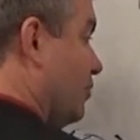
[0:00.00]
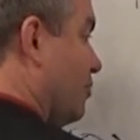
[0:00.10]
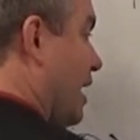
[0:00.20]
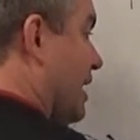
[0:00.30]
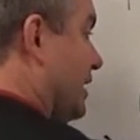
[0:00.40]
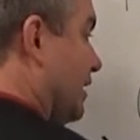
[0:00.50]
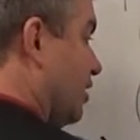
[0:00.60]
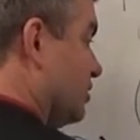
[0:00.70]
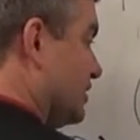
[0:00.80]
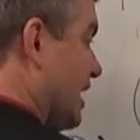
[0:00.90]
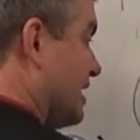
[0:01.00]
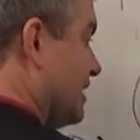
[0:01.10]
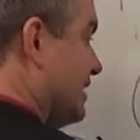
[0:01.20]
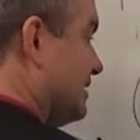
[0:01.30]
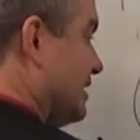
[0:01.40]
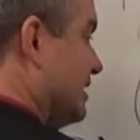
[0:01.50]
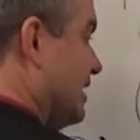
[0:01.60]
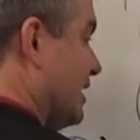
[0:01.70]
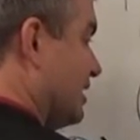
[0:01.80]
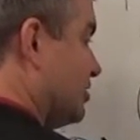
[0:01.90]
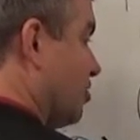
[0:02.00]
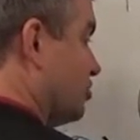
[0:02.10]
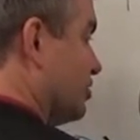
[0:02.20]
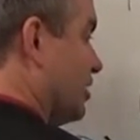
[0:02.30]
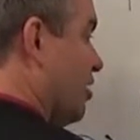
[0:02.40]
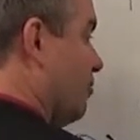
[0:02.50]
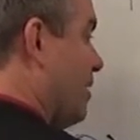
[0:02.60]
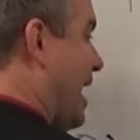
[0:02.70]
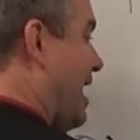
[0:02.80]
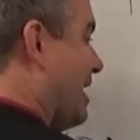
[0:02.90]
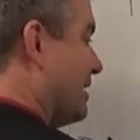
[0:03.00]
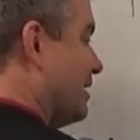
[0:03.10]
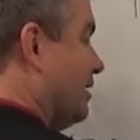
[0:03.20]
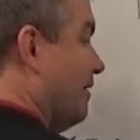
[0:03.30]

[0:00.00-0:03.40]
right, and looks like this, and then it starts to go back,